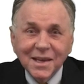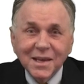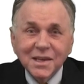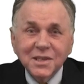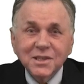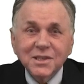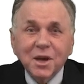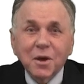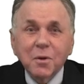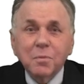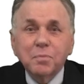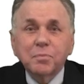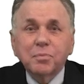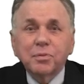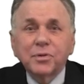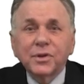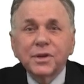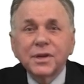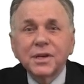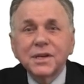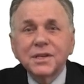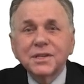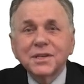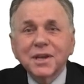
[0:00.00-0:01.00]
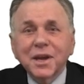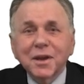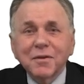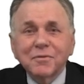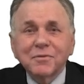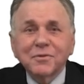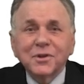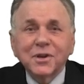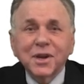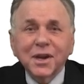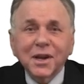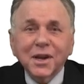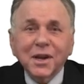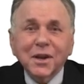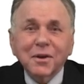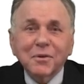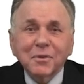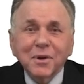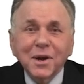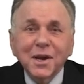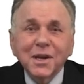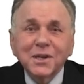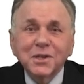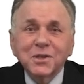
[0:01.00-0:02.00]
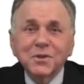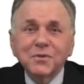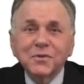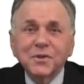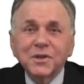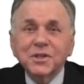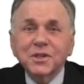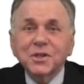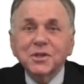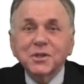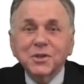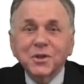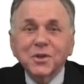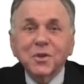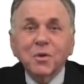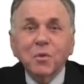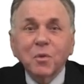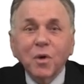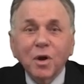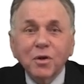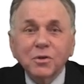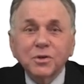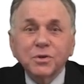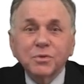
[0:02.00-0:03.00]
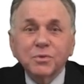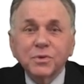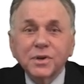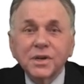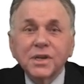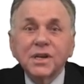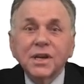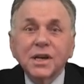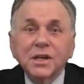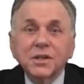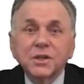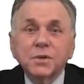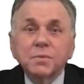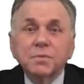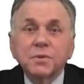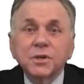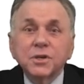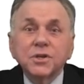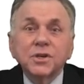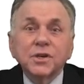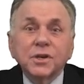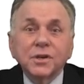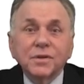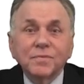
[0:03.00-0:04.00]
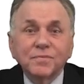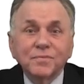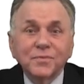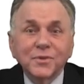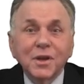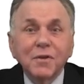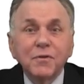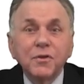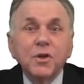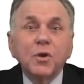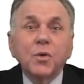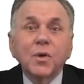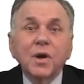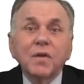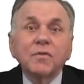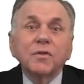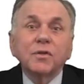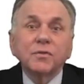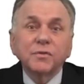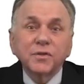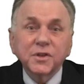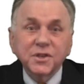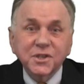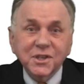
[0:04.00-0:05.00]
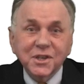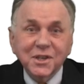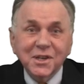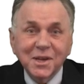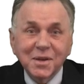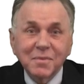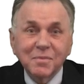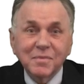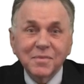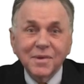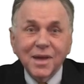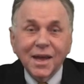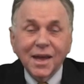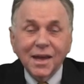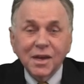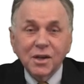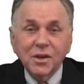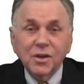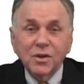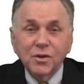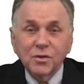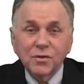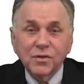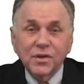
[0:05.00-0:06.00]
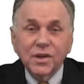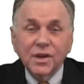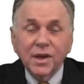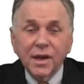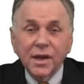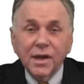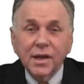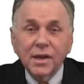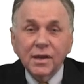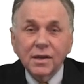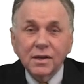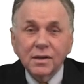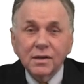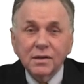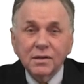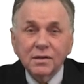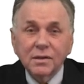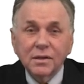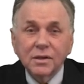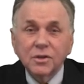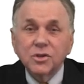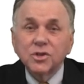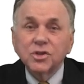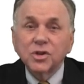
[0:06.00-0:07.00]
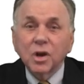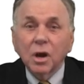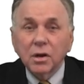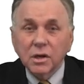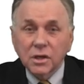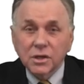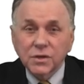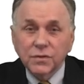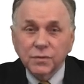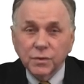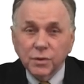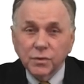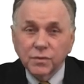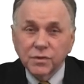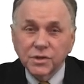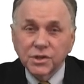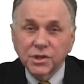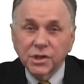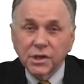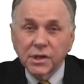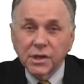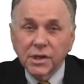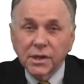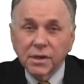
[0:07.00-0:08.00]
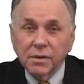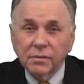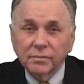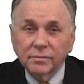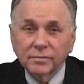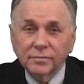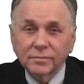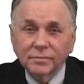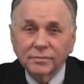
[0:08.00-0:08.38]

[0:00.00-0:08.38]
So please have Dick arrange a visit to the Walter Reed exhibition if you ever visit him at UVA in Charlottesville, Virginia.